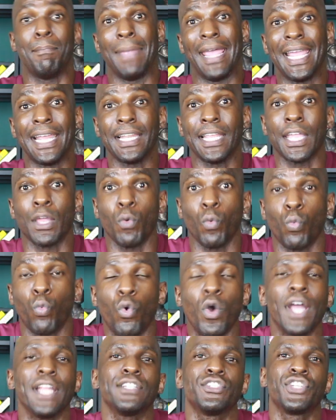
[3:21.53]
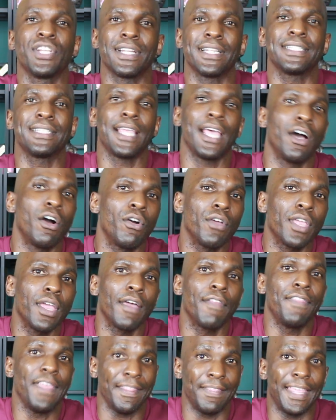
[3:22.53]
mainly what
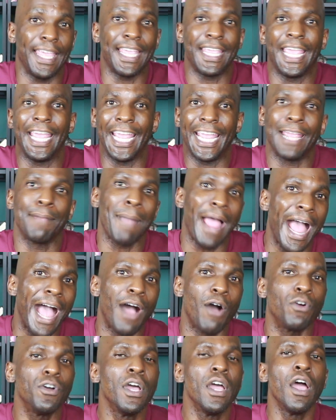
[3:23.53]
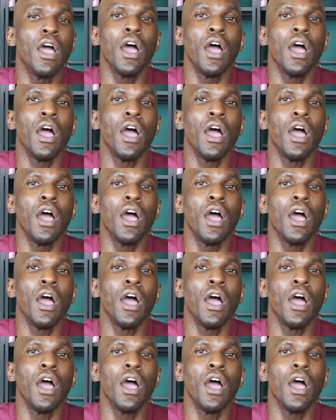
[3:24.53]
genitalia that they came out